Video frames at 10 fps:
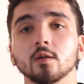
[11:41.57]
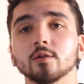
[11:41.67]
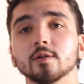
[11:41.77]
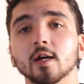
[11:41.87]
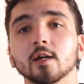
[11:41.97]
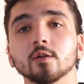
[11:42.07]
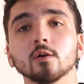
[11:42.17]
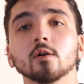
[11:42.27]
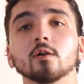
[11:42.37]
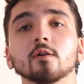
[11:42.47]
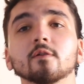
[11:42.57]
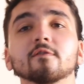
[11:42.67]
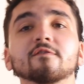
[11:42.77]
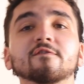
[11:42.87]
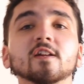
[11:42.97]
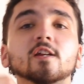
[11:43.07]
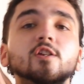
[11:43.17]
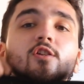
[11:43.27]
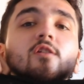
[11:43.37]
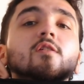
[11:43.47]
you get your
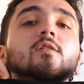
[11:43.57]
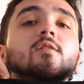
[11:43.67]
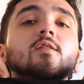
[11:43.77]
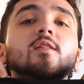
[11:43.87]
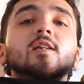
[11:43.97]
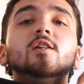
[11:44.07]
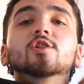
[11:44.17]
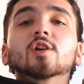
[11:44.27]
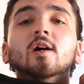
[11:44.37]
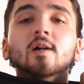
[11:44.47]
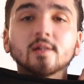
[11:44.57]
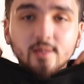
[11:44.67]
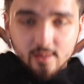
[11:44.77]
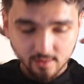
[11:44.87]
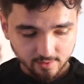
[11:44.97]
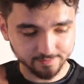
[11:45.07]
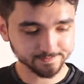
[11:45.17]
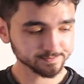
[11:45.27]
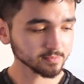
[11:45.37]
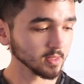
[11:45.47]
finishers t-shirt,
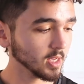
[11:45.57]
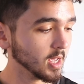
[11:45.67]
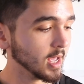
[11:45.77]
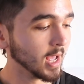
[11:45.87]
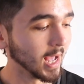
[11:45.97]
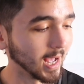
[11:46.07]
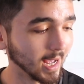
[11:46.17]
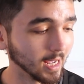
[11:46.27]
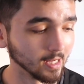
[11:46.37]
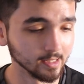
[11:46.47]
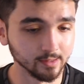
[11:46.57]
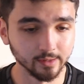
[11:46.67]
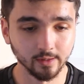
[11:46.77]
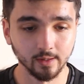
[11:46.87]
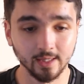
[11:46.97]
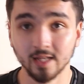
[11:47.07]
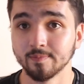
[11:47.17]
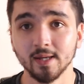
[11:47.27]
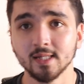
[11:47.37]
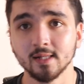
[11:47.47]
and that's
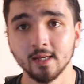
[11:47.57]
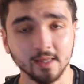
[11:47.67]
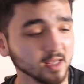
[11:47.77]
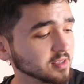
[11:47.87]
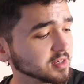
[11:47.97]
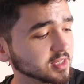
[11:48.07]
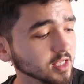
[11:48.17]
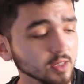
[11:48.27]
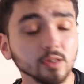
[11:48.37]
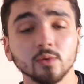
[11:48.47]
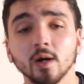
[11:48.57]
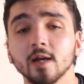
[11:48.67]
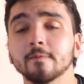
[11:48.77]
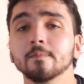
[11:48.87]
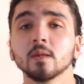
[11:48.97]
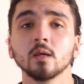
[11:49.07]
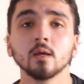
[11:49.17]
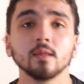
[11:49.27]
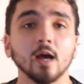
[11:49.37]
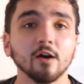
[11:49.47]
basically it. They kind of just send you on your way.
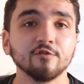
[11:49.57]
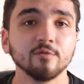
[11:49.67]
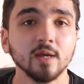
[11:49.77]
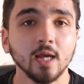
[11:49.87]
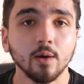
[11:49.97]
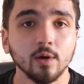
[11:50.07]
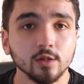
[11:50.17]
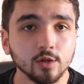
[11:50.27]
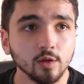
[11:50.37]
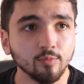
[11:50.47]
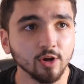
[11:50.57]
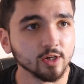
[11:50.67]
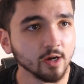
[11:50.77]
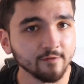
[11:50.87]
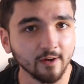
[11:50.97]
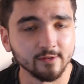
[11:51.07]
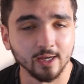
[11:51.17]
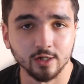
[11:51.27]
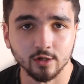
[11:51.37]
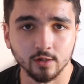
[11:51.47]
Now, for me, I went to the British Heart
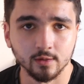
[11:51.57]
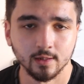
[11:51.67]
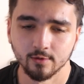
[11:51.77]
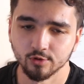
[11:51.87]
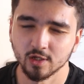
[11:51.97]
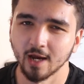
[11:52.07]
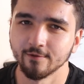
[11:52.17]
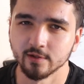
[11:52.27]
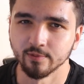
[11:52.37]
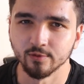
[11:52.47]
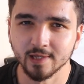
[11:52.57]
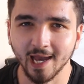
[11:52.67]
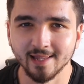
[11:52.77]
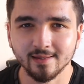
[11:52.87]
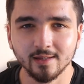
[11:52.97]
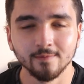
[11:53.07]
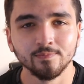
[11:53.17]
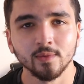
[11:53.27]
Foundation little charitable tent.